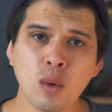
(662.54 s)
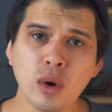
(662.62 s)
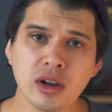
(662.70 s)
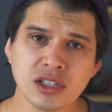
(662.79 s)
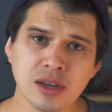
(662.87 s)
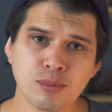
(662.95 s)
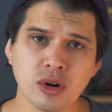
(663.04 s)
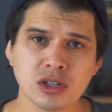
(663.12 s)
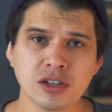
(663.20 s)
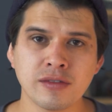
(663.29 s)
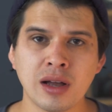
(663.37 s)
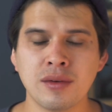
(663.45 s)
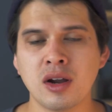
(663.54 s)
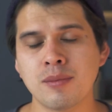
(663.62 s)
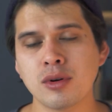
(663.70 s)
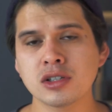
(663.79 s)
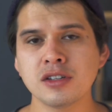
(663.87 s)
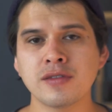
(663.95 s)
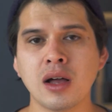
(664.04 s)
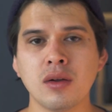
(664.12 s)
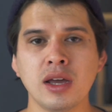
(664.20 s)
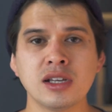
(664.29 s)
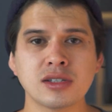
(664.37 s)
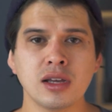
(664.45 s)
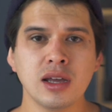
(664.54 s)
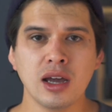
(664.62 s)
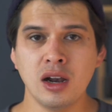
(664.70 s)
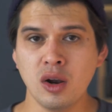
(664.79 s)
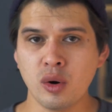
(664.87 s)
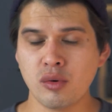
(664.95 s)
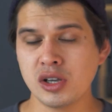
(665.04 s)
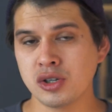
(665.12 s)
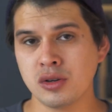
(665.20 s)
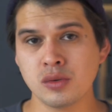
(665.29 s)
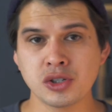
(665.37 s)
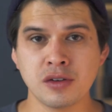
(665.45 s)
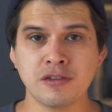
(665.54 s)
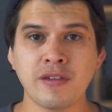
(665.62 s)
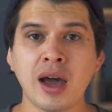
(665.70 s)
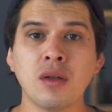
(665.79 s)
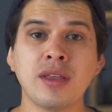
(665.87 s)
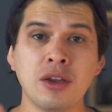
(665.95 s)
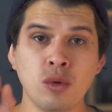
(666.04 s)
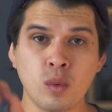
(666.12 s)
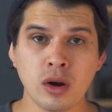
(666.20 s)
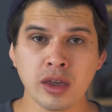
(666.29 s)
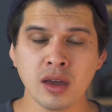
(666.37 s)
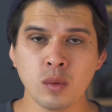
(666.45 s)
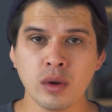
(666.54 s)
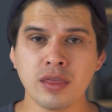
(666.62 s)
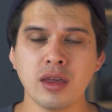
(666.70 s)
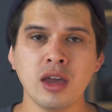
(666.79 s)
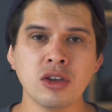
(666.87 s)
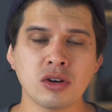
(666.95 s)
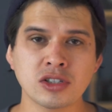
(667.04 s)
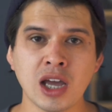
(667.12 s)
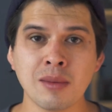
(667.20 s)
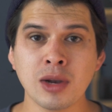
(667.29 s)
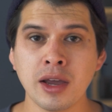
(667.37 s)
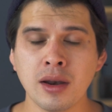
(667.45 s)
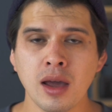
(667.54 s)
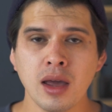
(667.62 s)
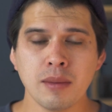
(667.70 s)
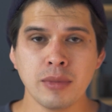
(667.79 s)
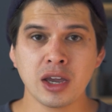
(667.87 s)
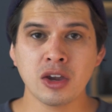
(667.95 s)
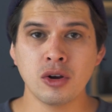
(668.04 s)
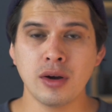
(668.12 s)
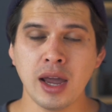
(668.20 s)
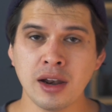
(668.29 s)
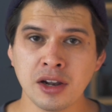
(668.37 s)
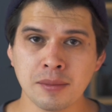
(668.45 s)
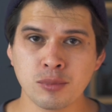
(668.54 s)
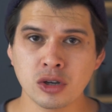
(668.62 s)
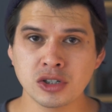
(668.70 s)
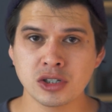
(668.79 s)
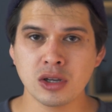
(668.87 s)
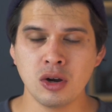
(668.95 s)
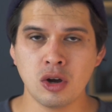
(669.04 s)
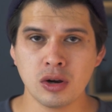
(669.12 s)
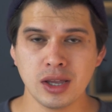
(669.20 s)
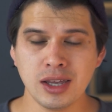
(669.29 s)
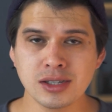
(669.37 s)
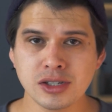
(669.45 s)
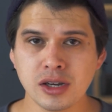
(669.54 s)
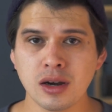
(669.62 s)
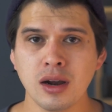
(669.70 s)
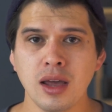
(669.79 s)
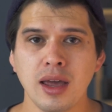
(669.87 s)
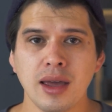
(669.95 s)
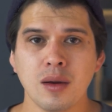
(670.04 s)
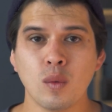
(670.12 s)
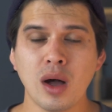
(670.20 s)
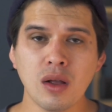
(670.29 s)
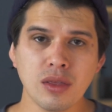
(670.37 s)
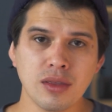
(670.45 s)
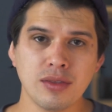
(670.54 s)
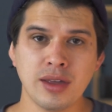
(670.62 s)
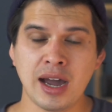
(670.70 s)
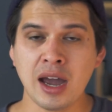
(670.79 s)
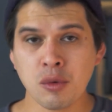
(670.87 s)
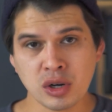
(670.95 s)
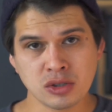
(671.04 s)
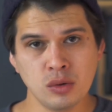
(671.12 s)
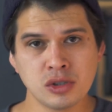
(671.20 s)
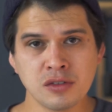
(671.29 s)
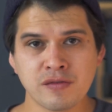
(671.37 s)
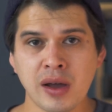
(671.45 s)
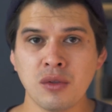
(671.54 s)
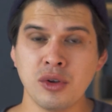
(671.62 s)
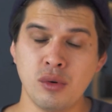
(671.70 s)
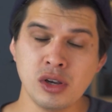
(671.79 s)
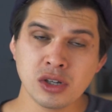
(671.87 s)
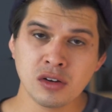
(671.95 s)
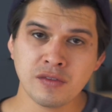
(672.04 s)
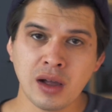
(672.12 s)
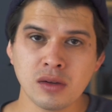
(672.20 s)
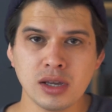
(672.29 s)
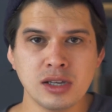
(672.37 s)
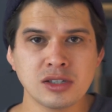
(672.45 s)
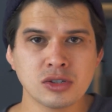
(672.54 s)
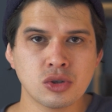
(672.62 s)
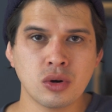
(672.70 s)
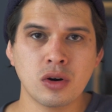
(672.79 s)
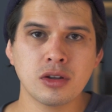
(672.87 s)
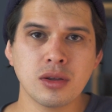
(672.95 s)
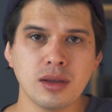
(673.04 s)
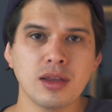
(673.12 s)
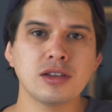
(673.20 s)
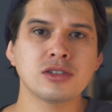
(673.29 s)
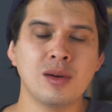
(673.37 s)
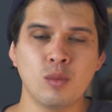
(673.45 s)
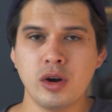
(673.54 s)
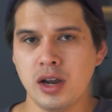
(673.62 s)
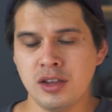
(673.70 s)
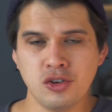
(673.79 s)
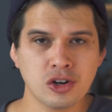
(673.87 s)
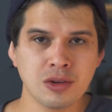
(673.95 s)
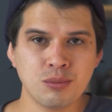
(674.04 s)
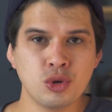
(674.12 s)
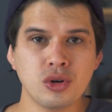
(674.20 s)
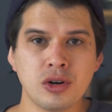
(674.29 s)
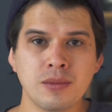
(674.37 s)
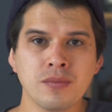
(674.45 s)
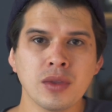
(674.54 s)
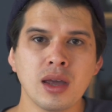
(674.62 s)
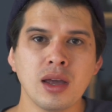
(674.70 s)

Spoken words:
Now, what is a proxy file? Now, a proxy file is a lower resolution file that you're working with in your timeline, making your editing process a lot easier, while the high resolution file, the original file, is stored somewhere in your computer.